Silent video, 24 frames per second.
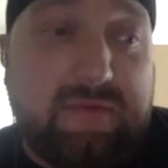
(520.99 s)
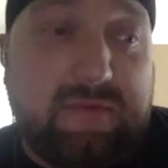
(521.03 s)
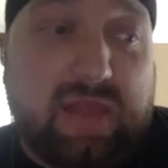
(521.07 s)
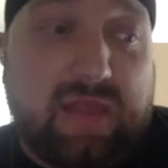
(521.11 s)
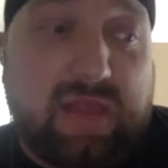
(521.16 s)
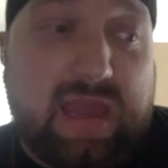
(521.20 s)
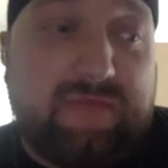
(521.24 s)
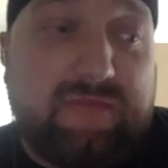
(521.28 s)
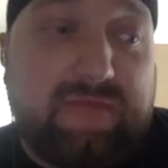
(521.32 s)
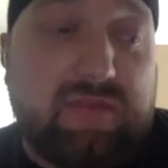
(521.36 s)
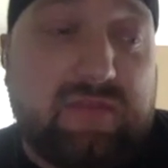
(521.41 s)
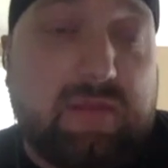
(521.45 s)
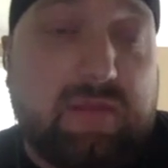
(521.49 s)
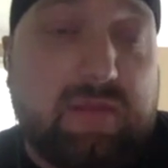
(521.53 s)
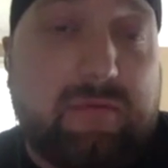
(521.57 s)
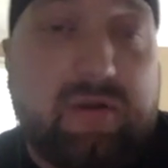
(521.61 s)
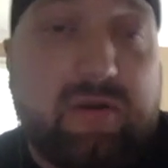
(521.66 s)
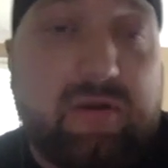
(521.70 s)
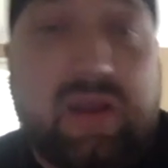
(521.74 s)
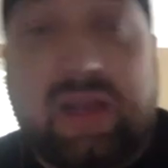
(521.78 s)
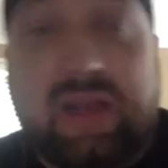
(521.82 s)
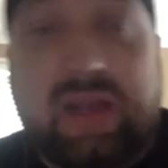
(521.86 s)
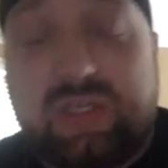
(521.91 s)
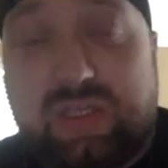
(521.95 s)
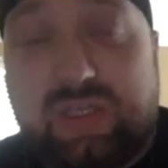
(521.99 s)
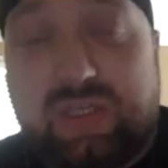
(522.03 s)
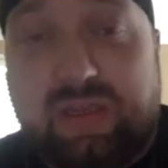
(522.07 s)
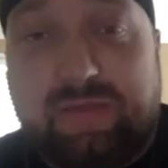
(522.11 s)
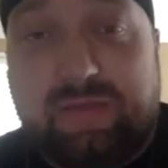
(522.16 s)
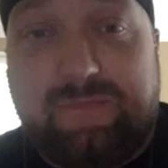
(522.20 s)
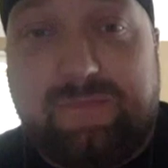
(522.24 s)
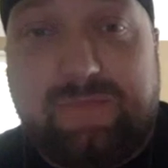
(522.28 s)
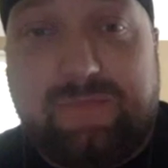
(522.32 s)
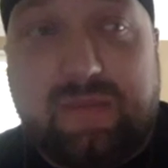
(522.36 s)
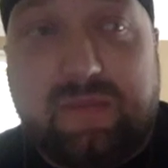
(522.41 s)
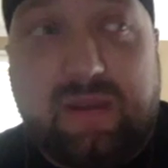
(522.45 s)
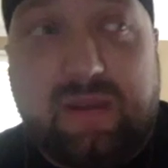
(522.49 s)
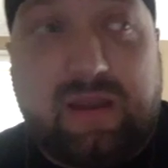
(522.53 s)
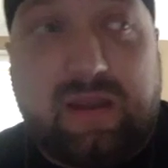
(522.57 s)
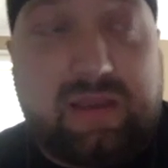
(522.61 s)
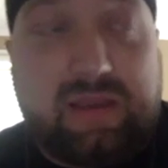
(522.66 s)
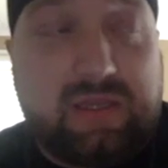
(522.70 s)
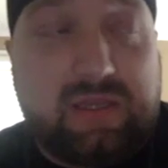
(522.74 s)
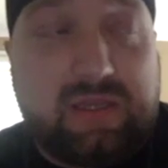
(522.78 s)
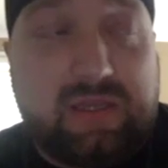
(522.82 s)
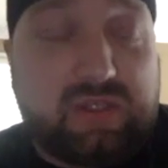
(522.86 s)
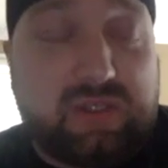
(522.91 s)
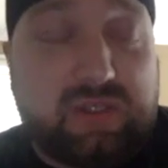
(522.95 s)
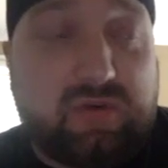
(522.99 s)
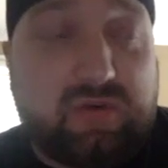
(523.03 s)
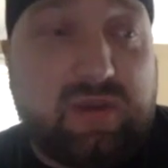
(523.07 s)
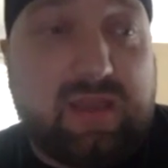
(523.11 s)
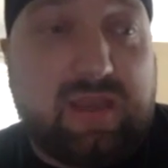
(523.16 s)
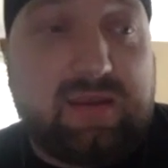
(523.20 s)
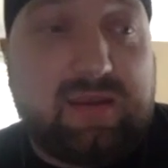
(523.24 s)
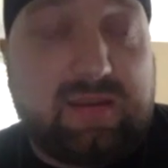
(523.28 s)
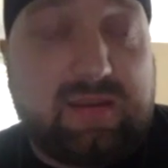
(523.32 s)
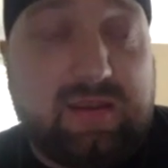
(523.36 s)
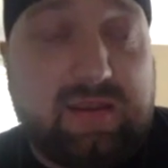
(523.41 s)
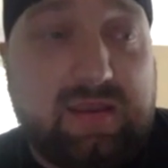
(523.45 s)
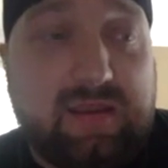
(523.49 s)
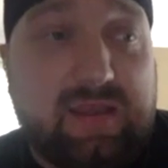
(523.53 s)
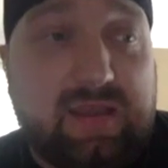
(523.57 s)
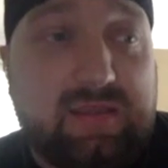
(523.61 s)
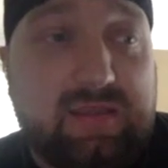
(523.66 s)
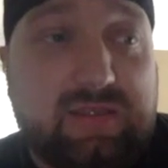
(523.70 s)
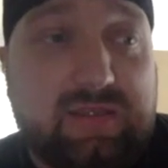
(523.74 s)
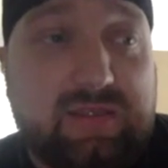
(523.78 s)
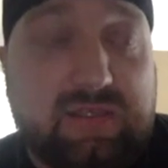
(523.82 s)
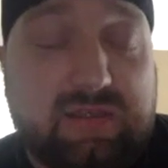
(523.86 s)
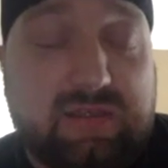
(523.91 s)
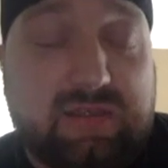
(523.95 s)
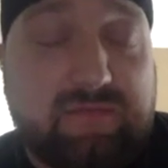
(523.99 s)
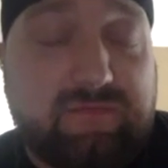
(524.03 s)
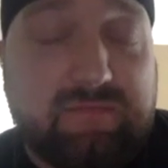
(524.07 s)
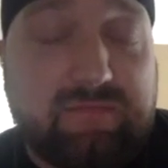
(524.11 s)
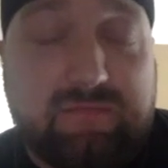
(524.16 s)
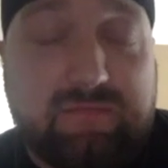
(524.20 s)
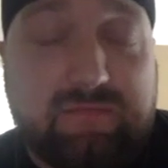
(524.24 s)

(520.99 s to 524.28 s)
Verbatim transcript: to life in the production because uh, Trent is just a,